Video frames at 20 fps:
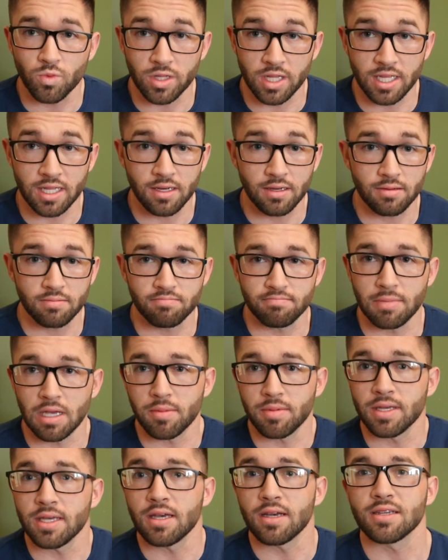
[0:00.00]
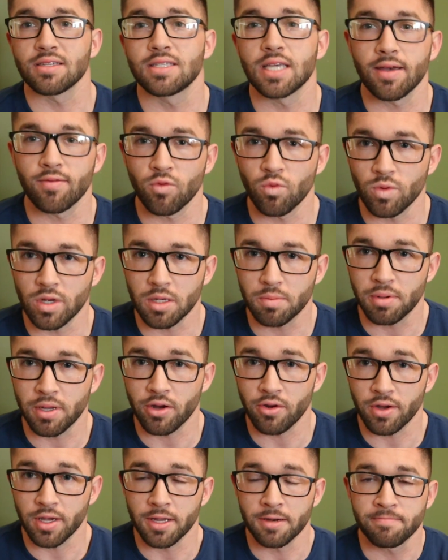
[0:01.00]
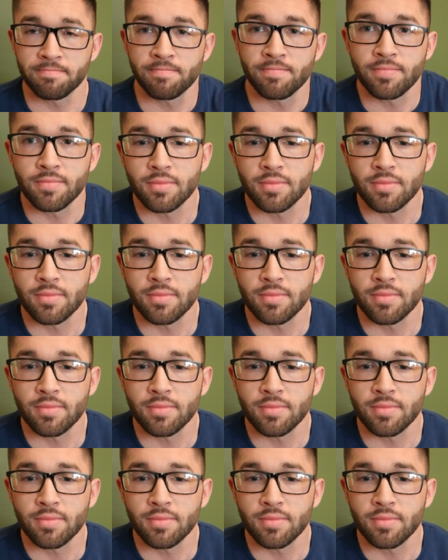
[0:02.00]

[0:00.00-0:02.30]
within maybe a seven week period,